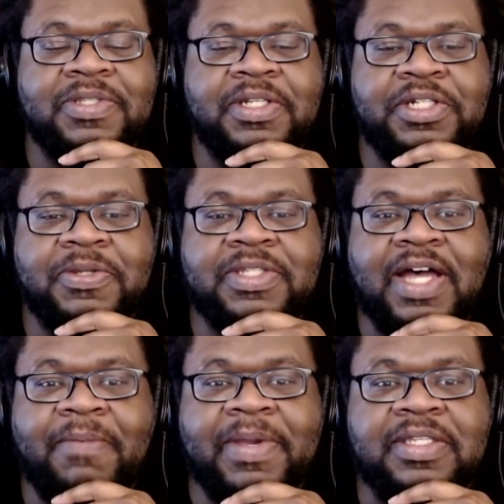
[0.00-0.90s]
The show's
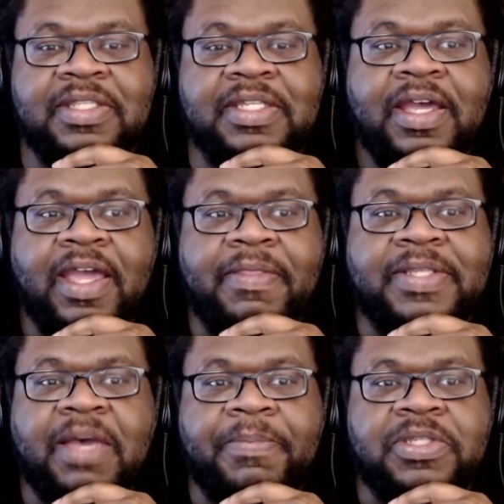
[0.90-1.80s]
topic in
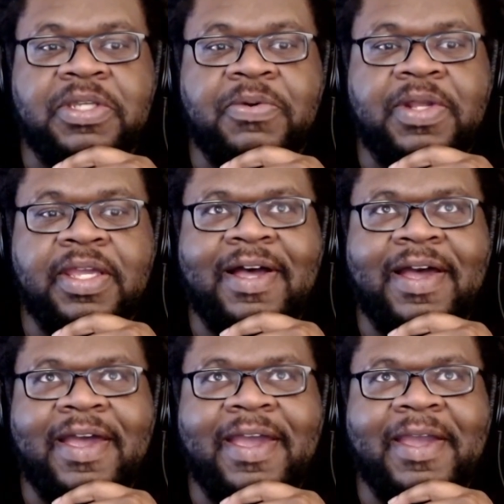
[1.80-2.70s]
this episode is
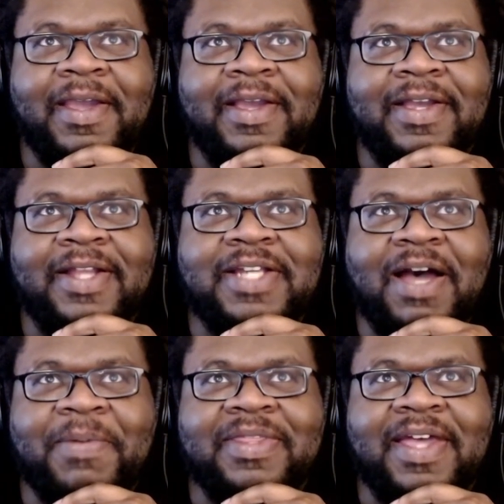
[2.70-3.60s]
a
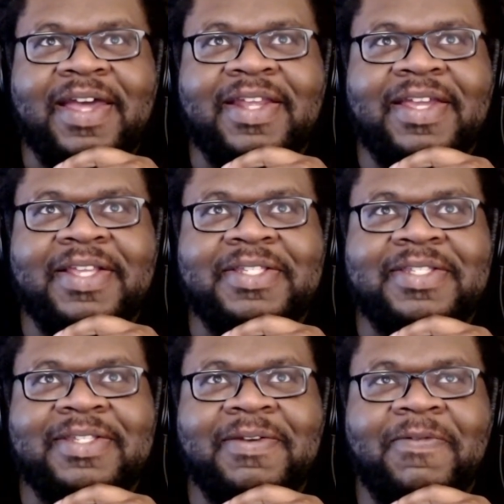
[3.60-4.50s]
topic that
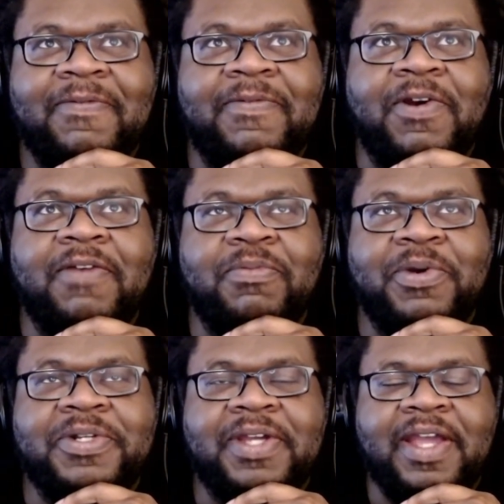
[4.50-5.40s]
is very
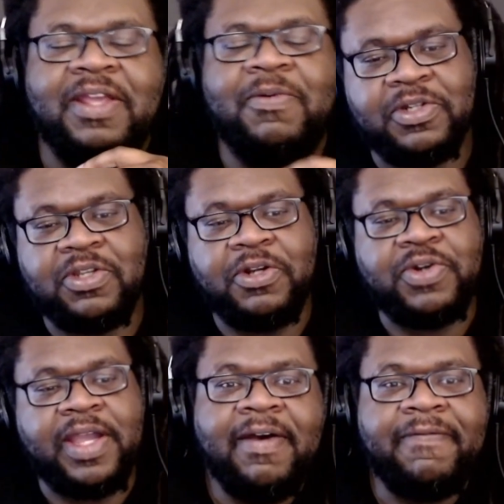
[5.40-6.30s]
familiar to any Star
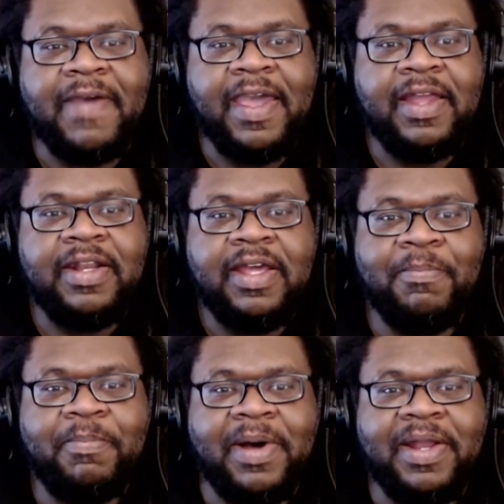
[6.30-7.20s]
Trek fan,
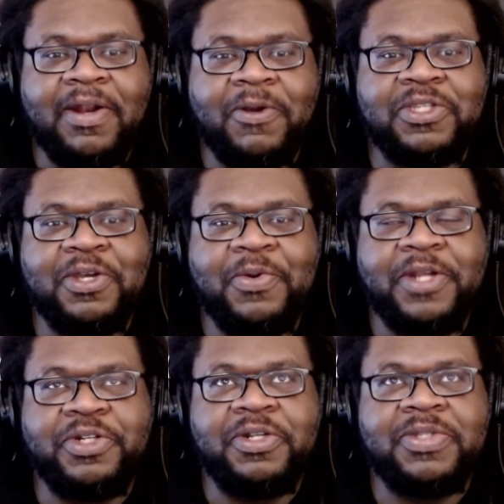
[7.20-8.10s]
but it also
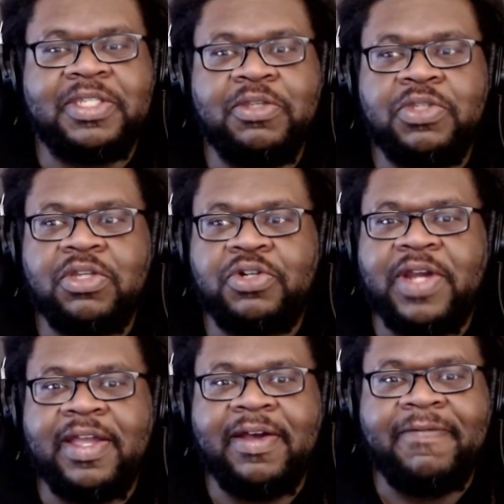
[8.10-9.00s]
introduces new Star
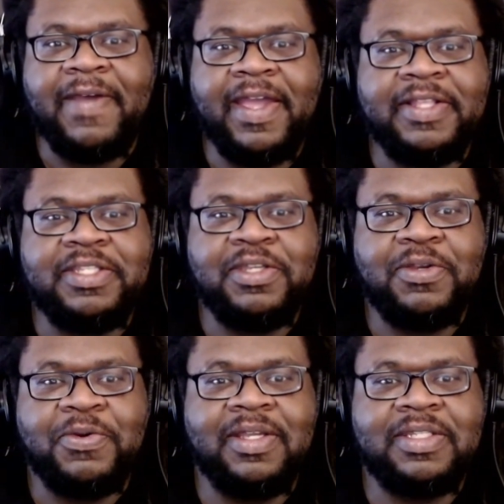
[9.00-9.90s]
Trek fans
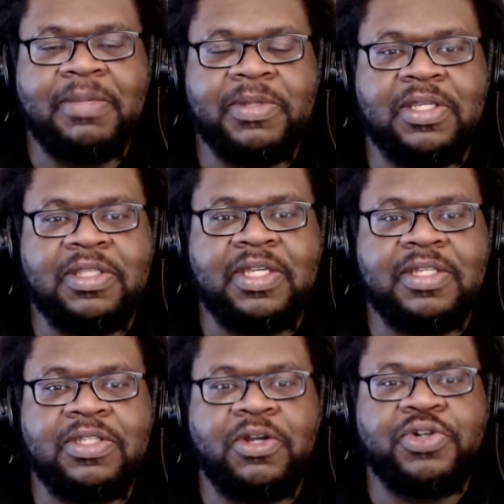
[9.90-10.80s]
to some of the
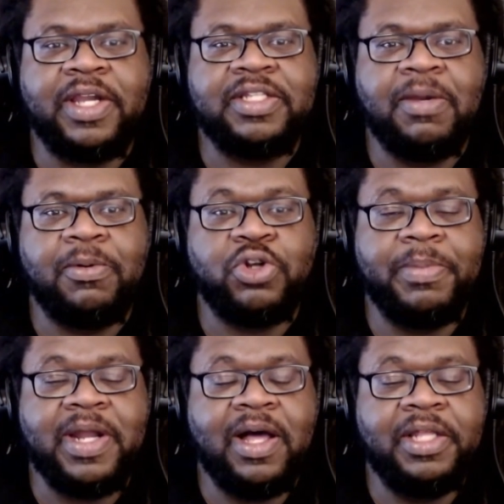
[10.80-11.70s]
Star Trek
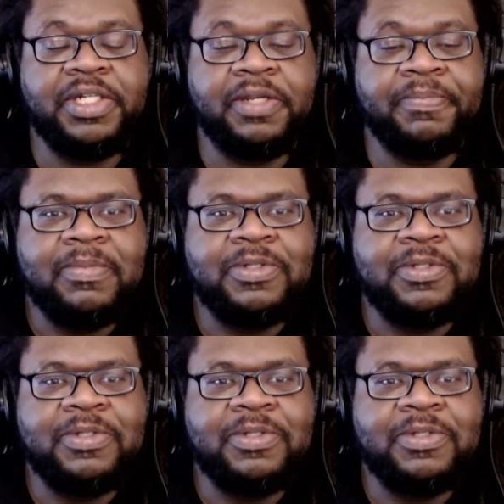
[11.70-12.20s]
terminology.